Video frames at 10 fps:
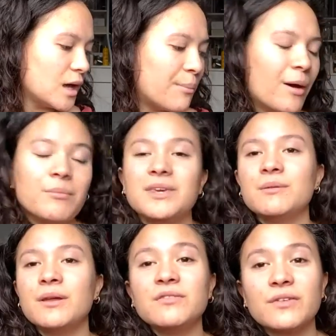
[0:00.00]
about me
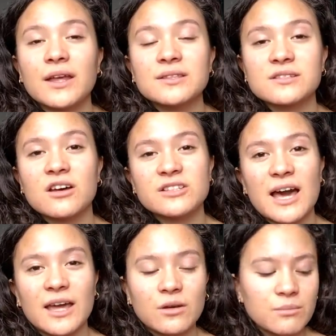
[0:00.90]
and my friends called
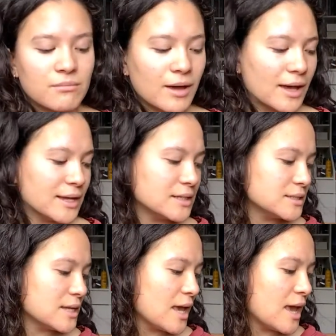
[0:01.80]
I Don't Mind,
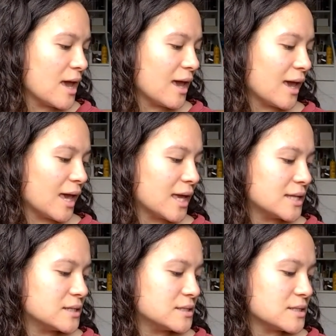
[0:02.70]

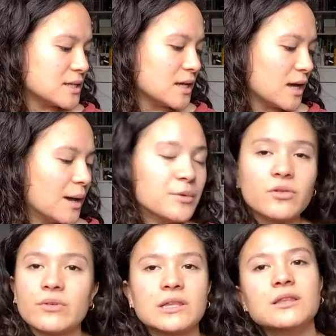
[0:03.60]
and I'm gonna
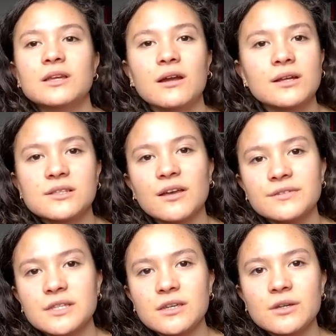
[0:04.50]
read the lyrics
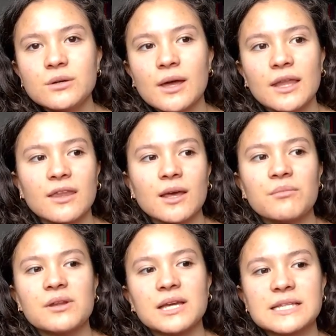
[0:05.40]
off to you, and then I'm
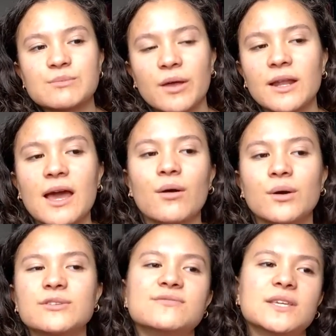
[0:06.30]
gonna explain how I
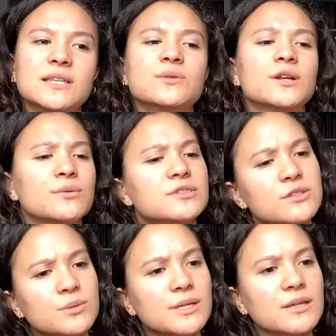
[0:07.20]
was feeling, what I was
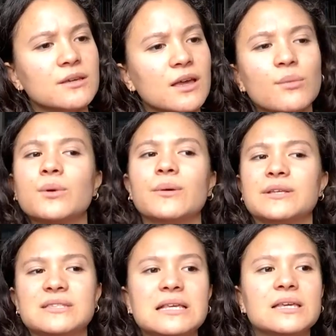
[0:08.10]
doing, and what I was
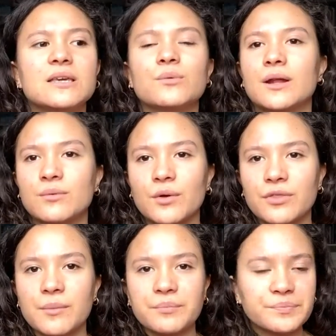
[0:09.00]
thinking when I wrote
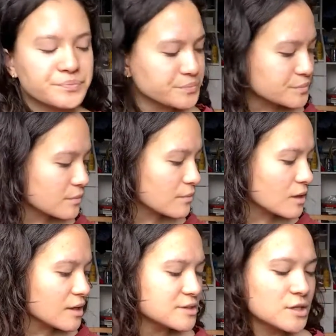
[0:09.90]
them.
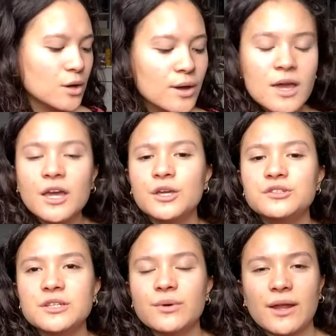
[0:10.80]
So
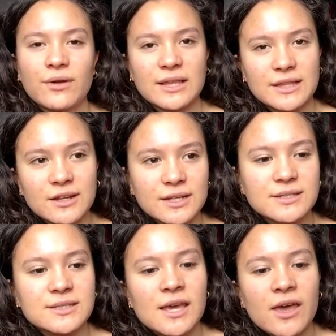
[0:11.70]
usually when I write
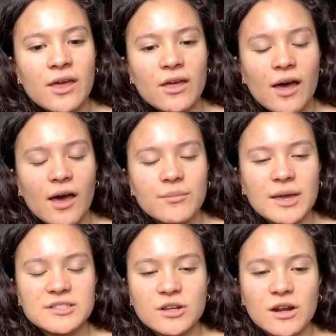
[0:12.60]
lyrics,
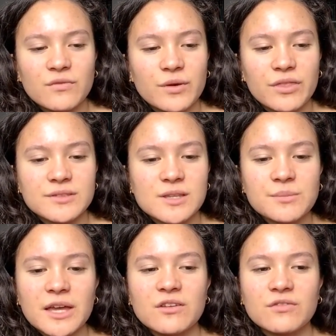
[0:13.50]
I start off with some
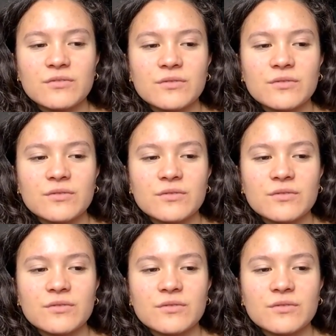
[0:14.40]
kind of